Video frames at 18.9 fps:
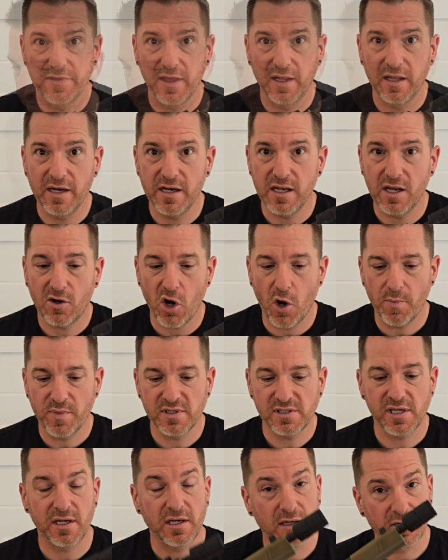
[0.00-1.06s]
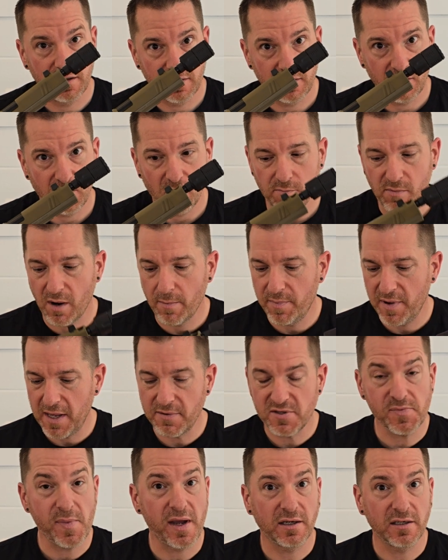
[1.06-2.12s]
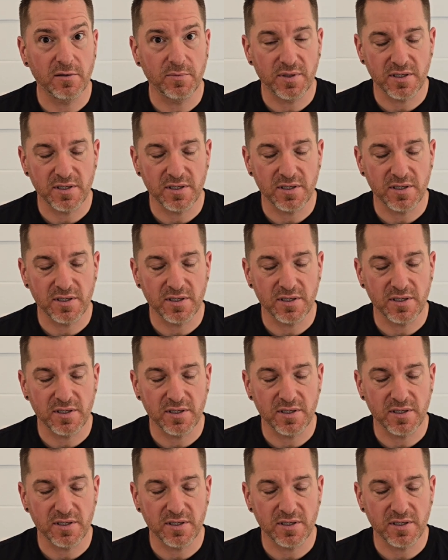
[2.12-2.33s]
the Linear Compensator on my Beeb Magnet